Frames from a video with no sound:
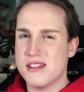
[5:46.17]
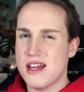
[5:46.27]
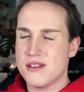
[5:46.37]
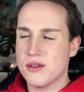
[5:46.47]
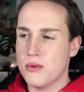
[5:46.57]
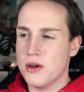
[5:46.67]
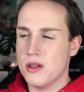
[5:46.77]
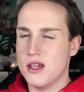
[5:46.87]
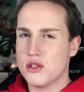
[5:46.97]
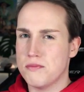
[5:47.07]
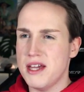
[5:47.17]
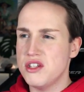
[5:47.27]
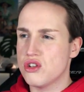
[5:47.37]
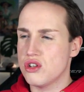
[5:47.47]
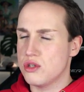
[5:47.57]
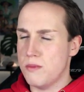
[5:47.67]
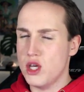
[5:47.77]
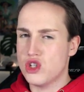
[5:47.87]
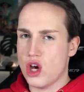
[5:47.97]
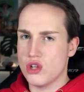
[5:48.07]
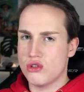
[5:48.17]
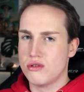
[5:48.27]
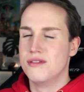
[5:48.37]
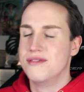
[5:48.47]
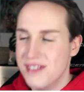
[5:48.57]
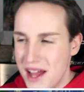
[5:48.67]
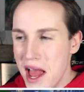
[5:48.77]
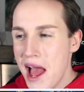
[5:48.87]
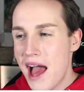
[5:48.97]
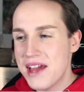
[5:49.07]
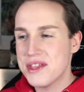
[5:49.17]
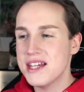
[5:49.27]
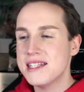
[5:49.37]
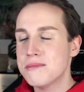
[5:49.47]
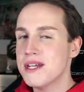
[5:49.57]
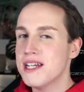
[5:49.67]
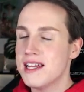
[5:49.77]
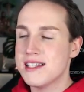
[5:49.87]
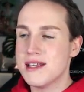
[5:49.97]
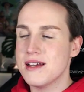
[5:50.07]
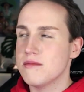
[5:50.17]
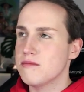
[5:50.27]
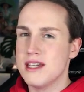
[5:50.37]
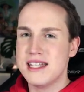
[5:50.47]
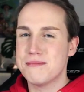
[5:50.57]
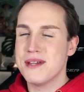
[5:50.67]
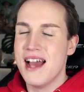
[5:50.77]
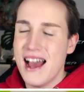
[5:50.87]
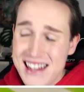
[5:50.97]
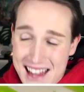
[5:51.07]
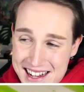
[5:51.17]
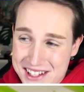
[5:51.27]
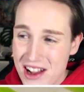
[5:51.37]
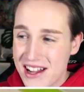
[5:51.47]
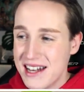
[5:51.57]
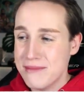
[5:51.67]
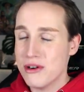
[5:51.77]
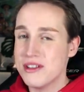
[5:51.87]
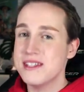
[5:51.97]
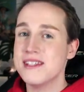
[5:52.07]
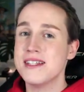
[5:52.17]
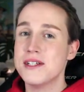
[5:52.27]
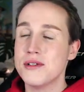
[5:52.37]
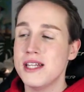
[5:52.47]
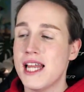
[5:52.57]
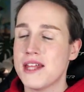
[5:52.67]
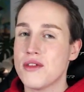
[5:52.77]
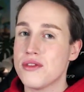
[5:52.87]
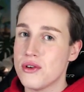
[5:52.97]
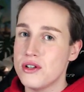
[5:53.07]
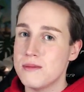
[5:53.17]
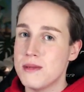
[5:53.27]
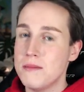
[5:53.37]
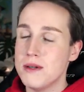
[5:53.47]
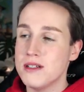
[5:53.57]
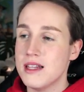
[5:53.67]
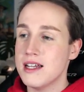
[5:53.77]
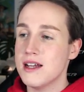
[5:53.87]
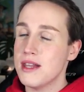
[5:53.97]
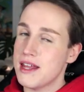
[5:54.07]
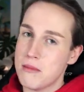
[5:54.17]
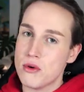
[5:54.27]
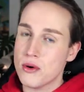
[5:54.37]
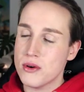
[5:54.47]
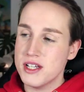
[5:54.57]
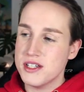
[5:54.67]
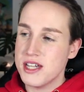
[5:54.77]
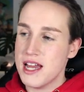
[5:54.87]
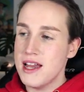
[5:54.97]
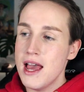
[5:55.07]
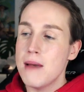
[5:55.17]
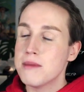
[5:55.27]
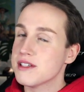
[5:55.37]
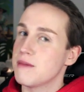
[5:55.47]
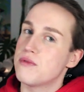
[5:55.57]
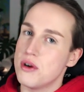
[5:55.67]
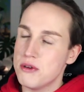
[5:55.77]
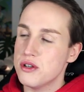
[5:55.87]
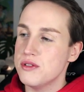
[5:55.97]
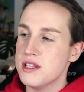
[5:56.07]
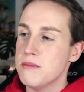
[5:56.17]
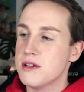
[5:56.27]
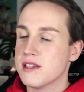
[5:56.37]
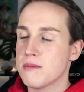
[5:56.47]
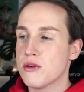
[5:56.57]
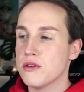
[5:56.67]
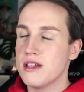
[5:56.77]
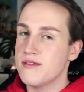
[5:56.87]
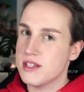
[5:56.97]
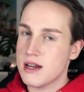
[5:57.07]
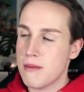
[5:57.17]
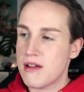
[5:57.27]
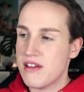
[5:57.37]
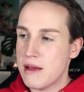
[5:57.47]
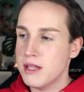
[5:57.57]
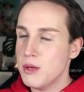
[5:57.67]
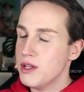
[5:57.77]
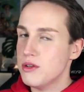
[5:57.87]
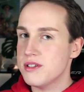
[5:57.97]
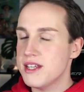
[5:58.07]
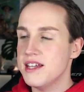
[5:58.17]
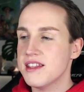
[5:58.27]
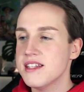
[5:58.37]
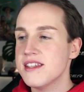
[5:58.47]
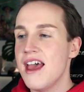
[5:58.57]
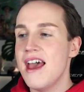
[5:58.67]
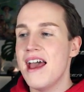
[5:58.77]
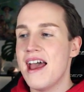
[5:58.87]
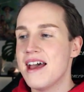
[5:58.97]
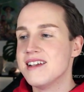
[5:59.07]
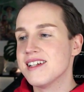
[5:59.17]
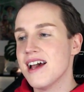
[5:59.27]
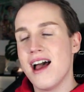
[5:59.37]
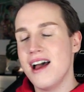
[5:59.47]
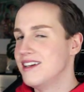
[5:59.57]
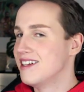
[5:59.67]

that so weirdly? Spacious. I think it's pretty, I can't talk anymore. This is literally like the 3rd speed build that I'm recording today, because I'm pre-producing, because I'm currently visiting my family when you're seeing this, and I'm